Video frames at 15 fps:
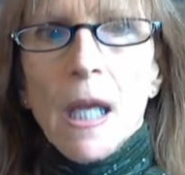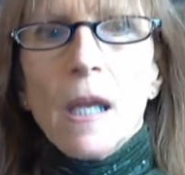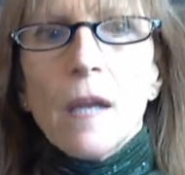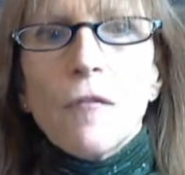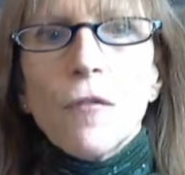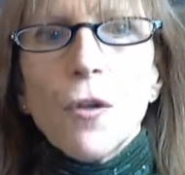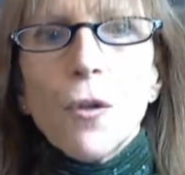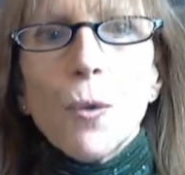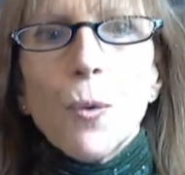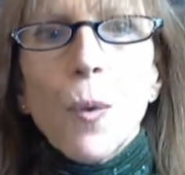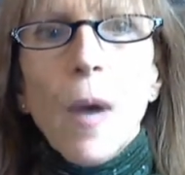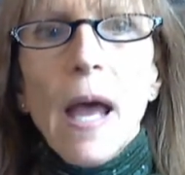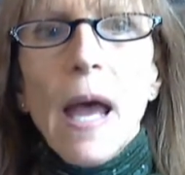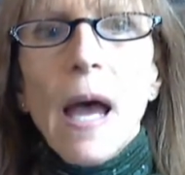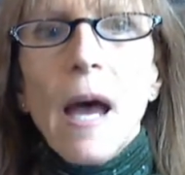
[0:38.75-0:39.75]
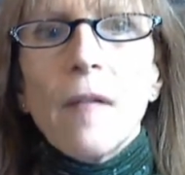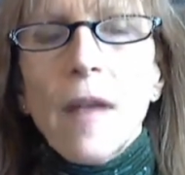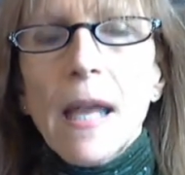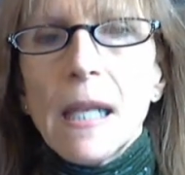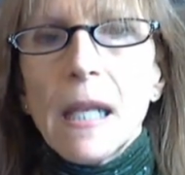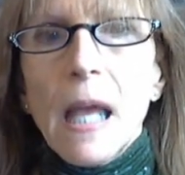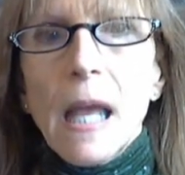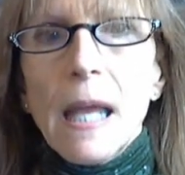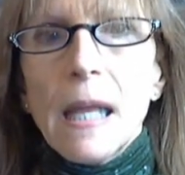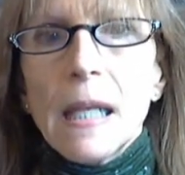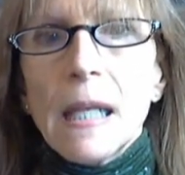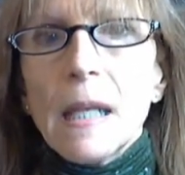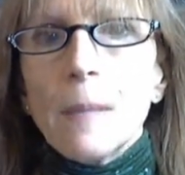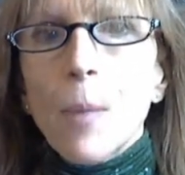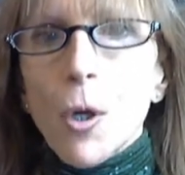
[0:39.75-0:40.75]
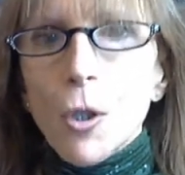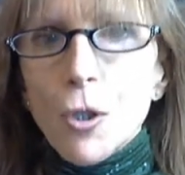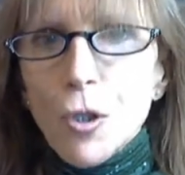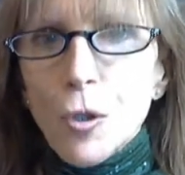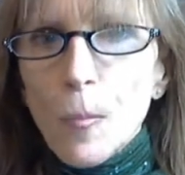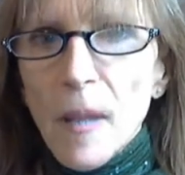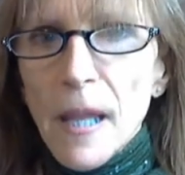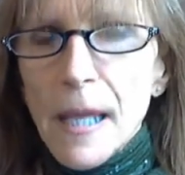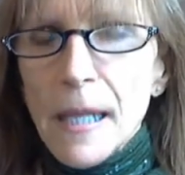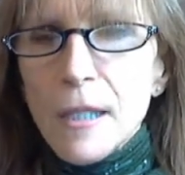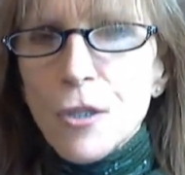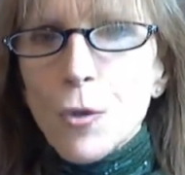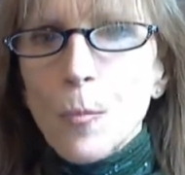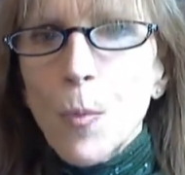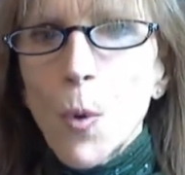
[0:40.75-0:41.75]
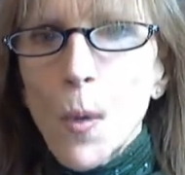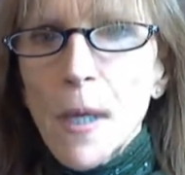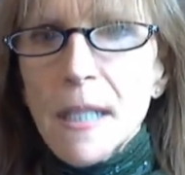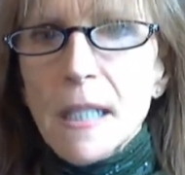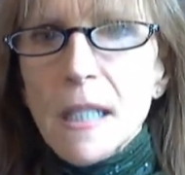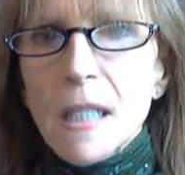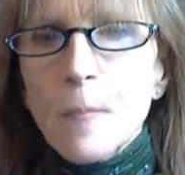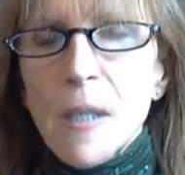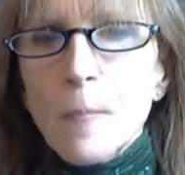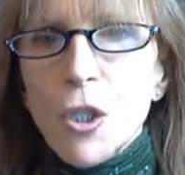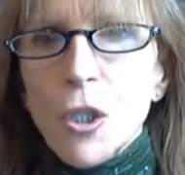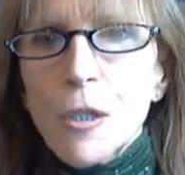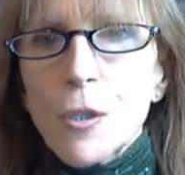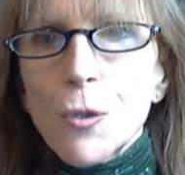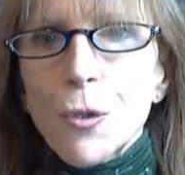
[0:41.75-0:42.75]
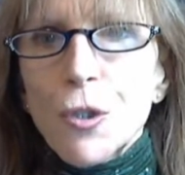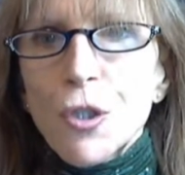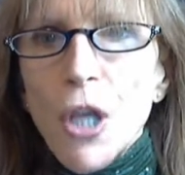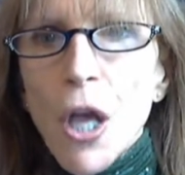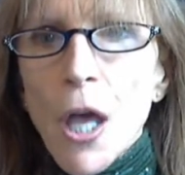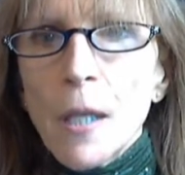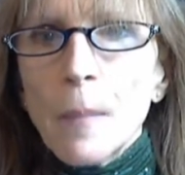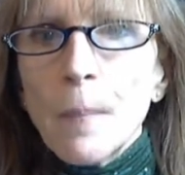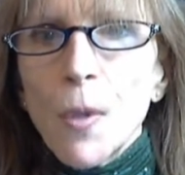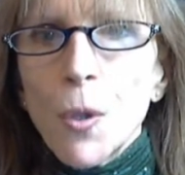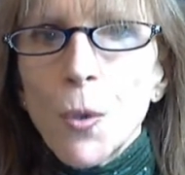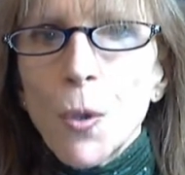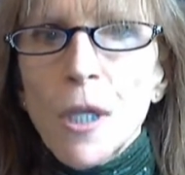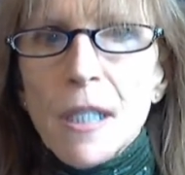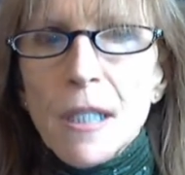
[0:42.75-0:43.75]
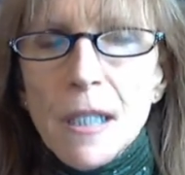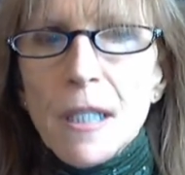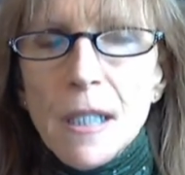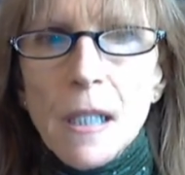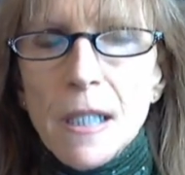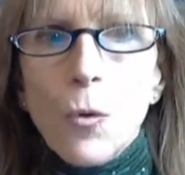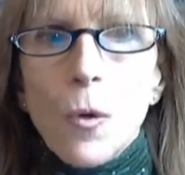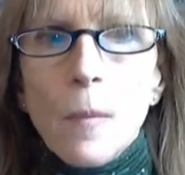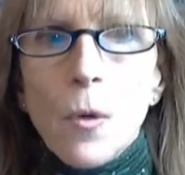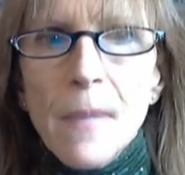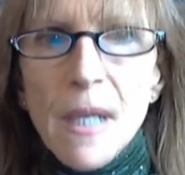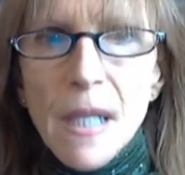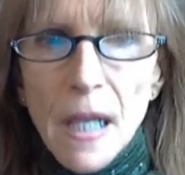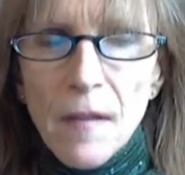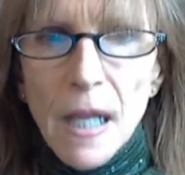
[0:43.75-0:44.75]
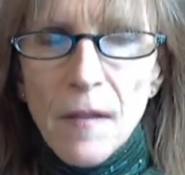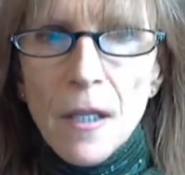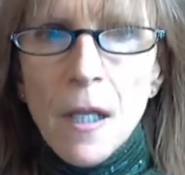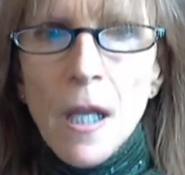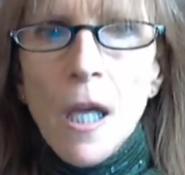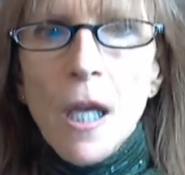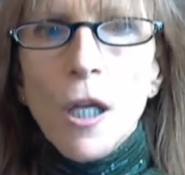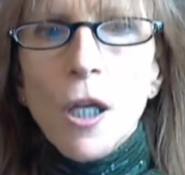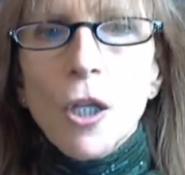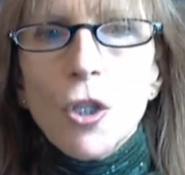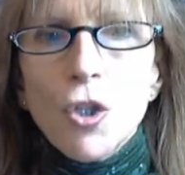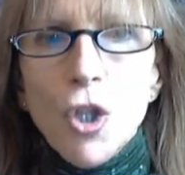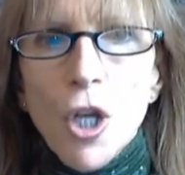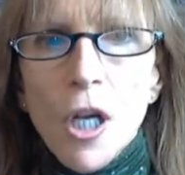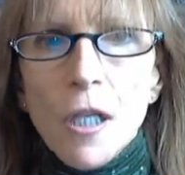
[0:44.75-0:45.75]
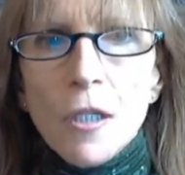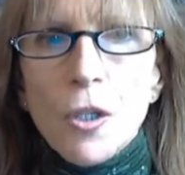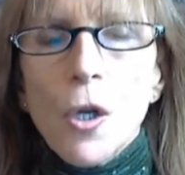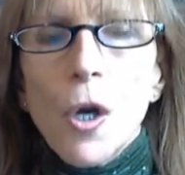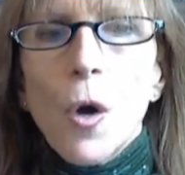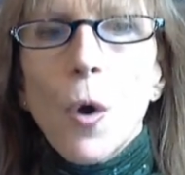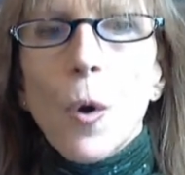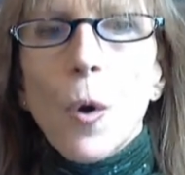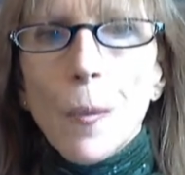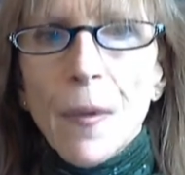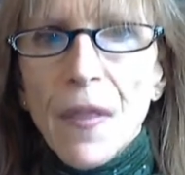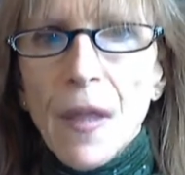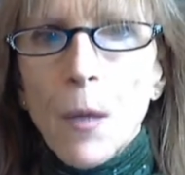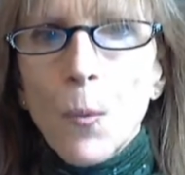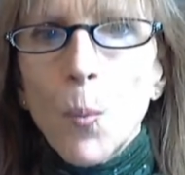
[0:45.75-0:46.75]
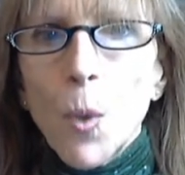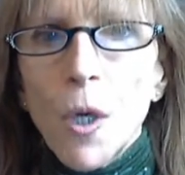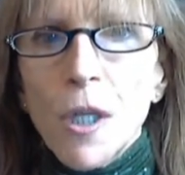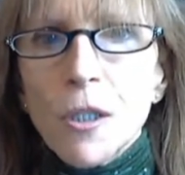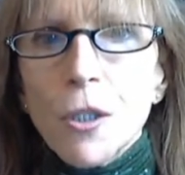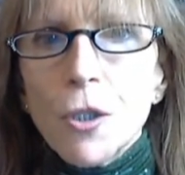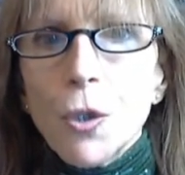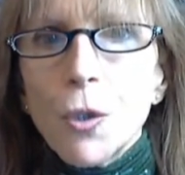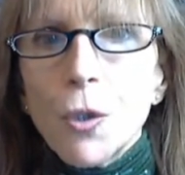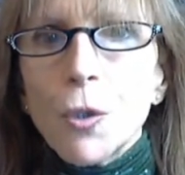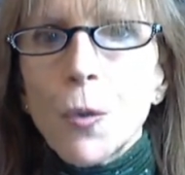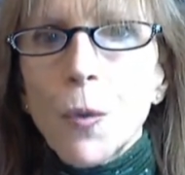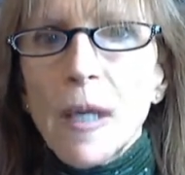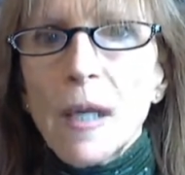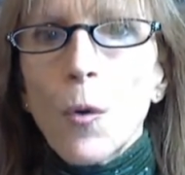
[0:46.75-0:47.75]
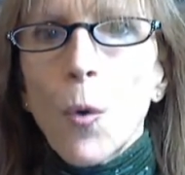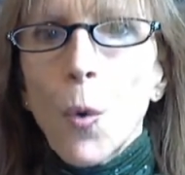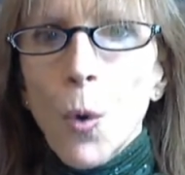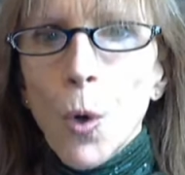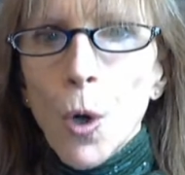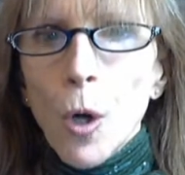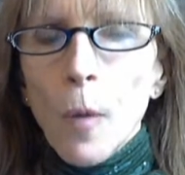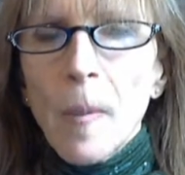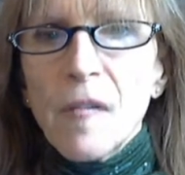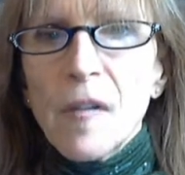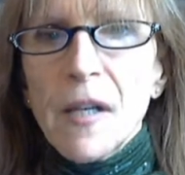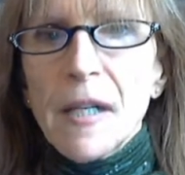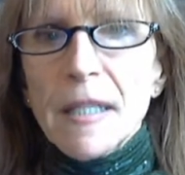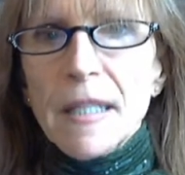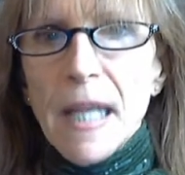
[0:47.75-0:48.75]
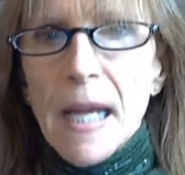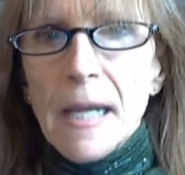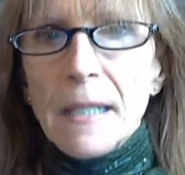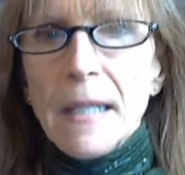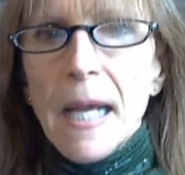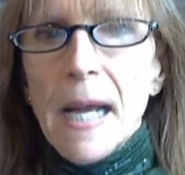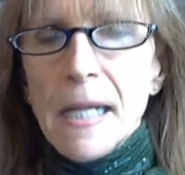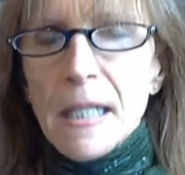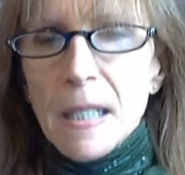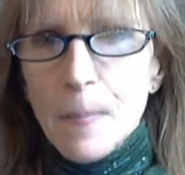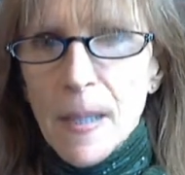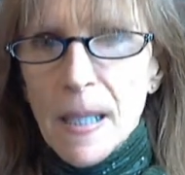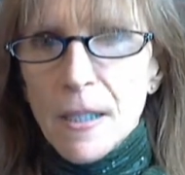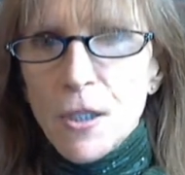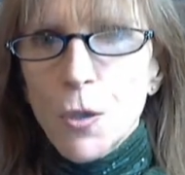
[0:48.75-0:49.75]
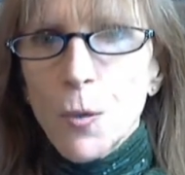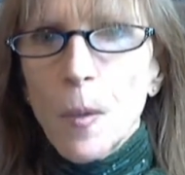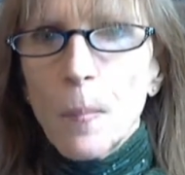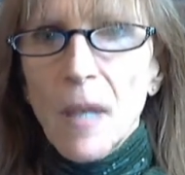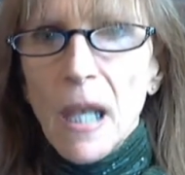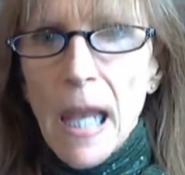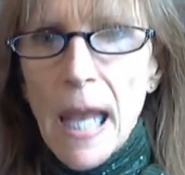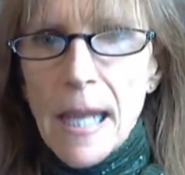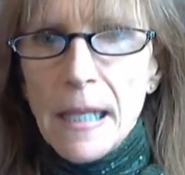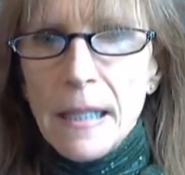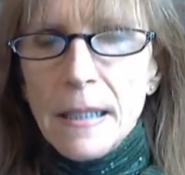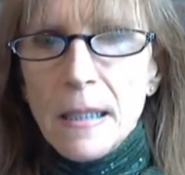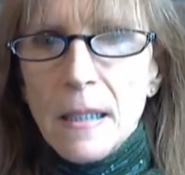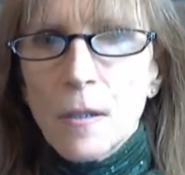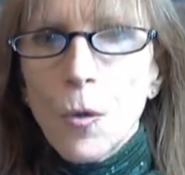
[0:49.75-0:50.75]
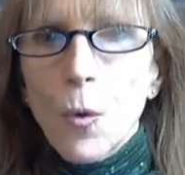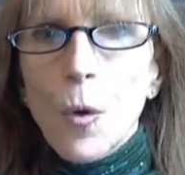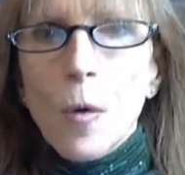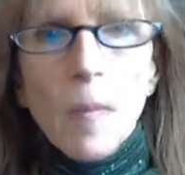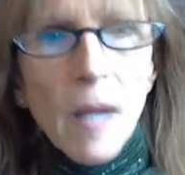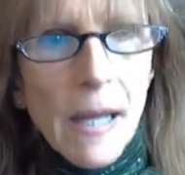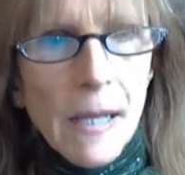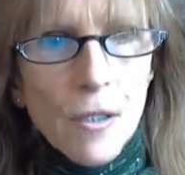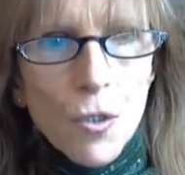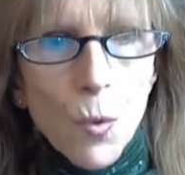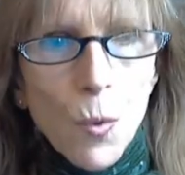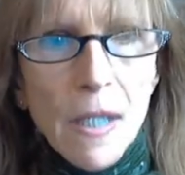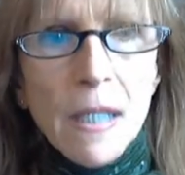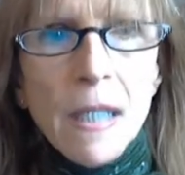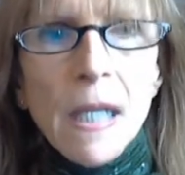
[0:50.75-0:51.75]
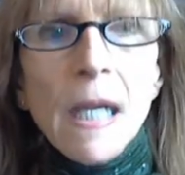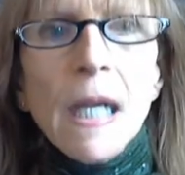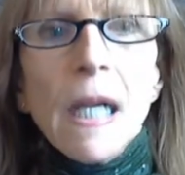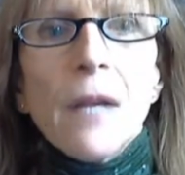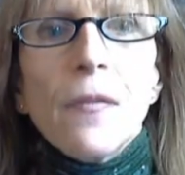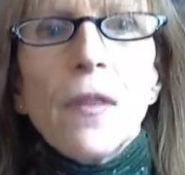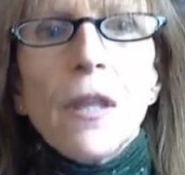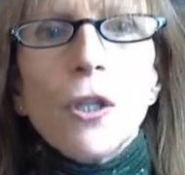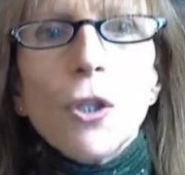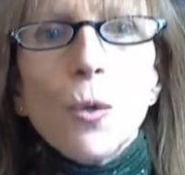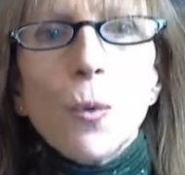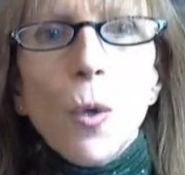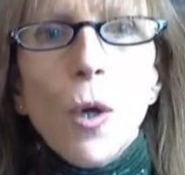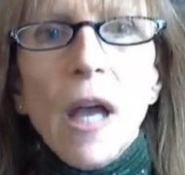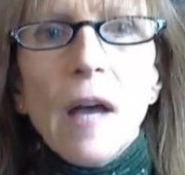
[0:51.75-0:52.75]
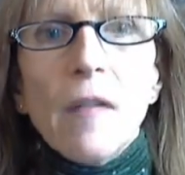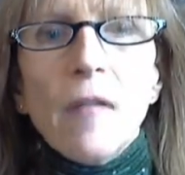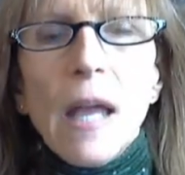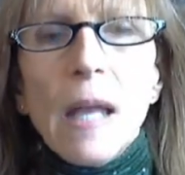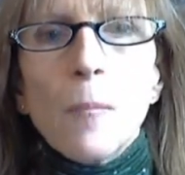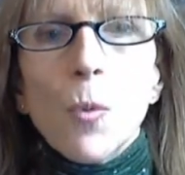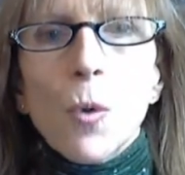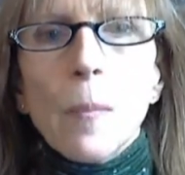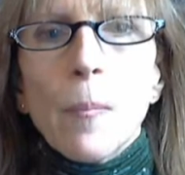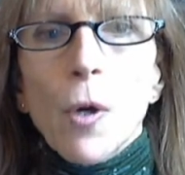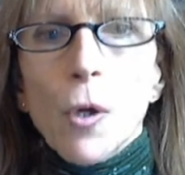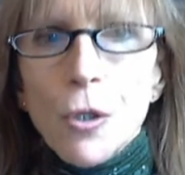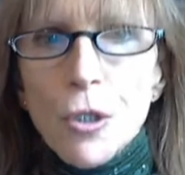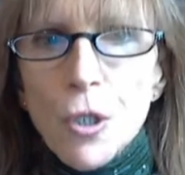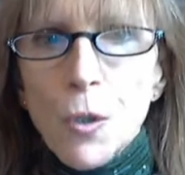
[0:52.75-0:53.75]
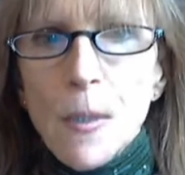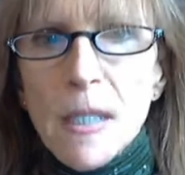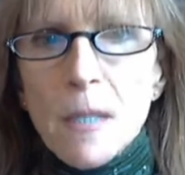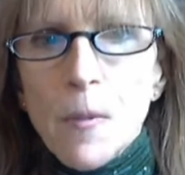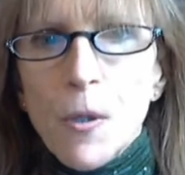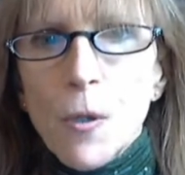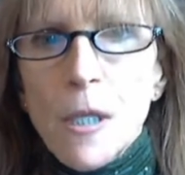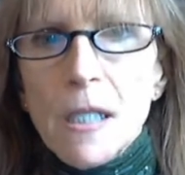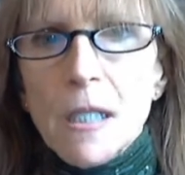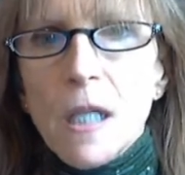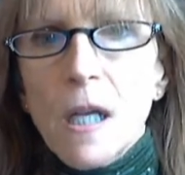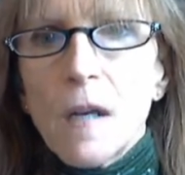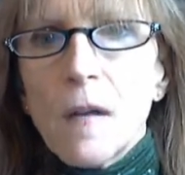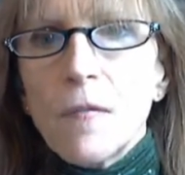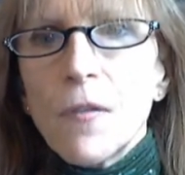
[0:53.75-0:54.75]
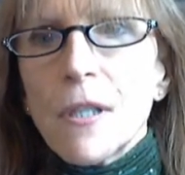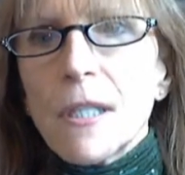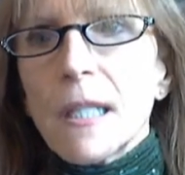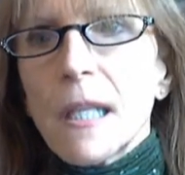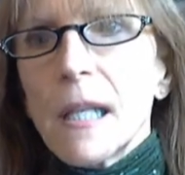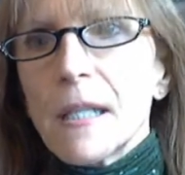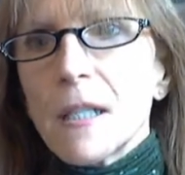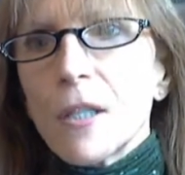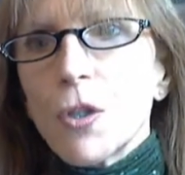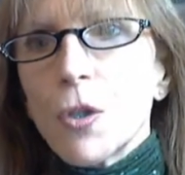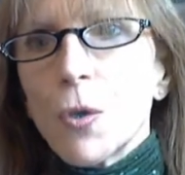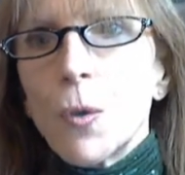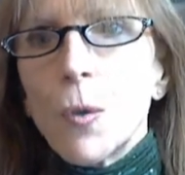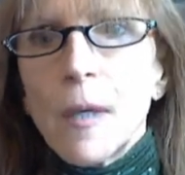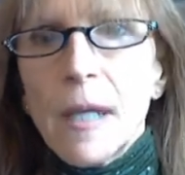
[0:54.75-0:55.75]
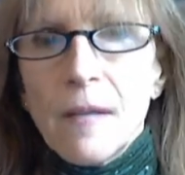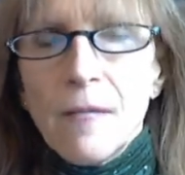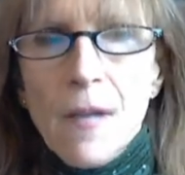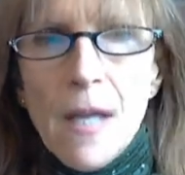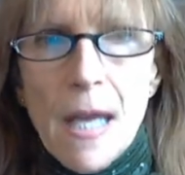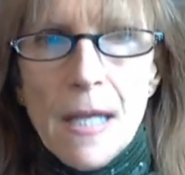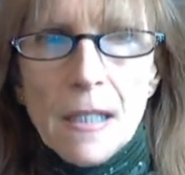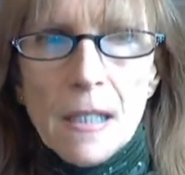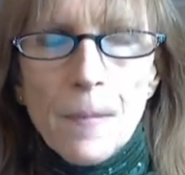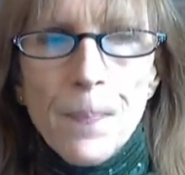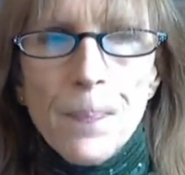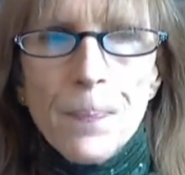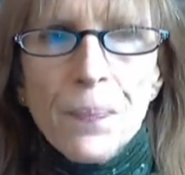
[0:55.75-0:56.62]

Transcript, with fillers: If you have an any personal planets or points, especially your sun, moon, ascendant, or midheaven, conjunct or within 1 to 2 degree orb of an exact aspect to a planet or planetoid, then you will have a more personal experience of the celestial event.